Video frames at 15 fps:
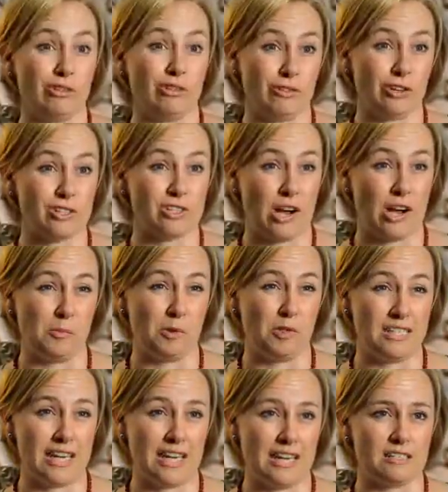for the first time on
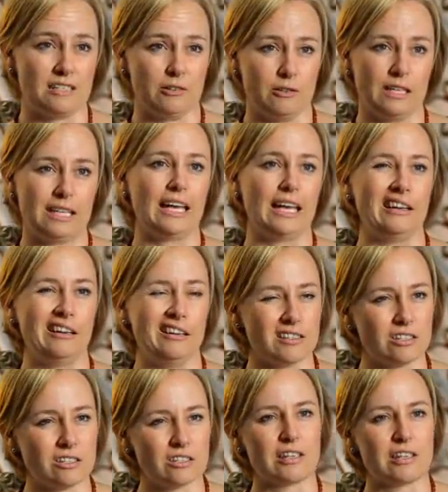the day. So again,
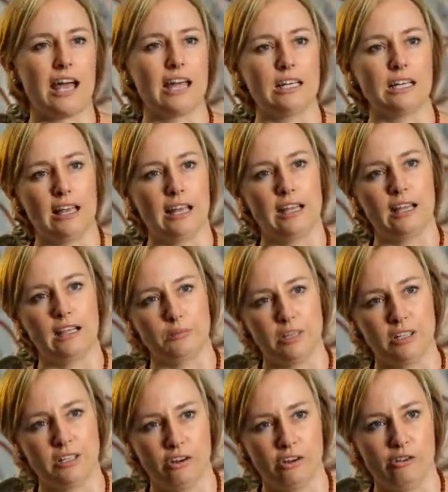it's just adding that
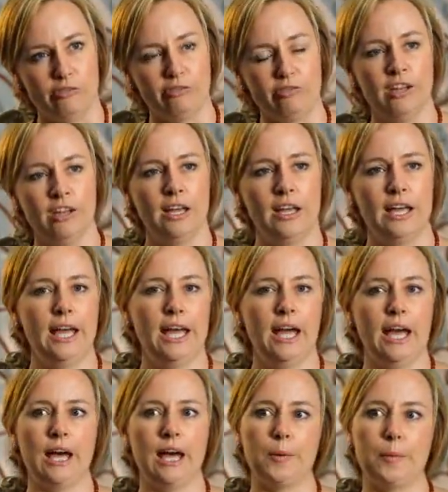element of,
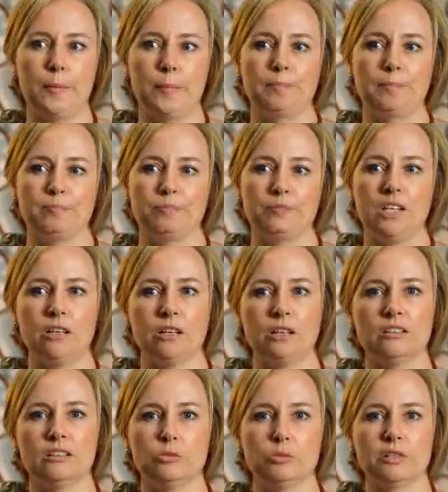a
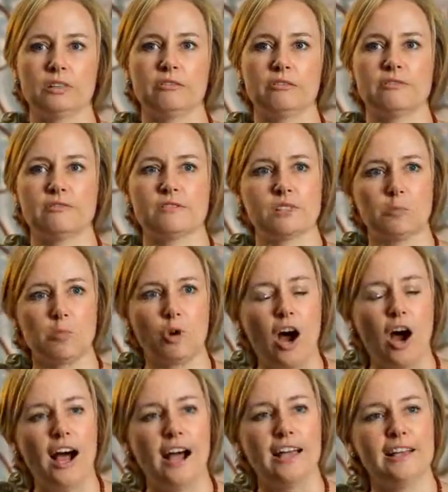little bit of
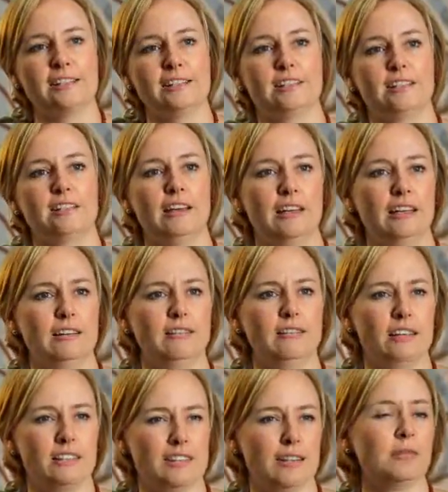surprise
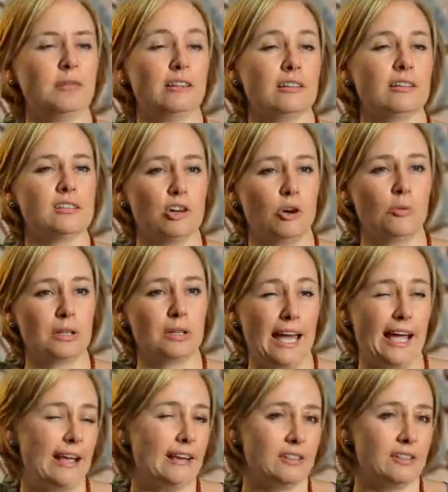and something that's not
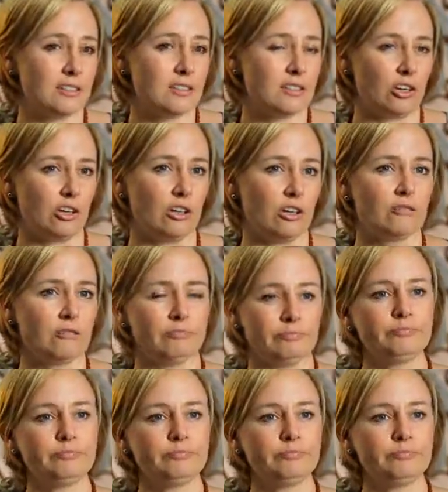planned. So.